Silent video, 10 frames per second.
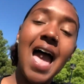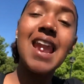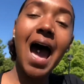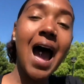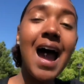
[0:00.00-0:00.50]

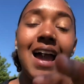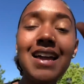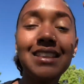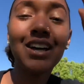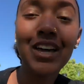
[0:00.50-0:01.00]
And
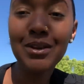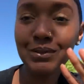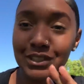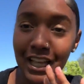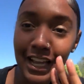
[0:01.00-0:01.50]
I thought he
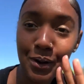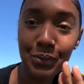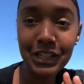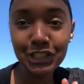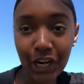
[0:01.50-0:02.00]
was like
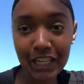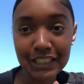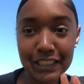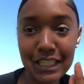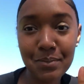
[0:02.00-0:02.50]
really trying to
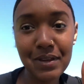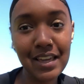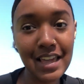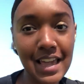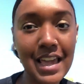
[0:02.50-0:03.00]
sneak
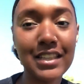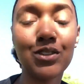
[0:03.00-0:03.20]
me in.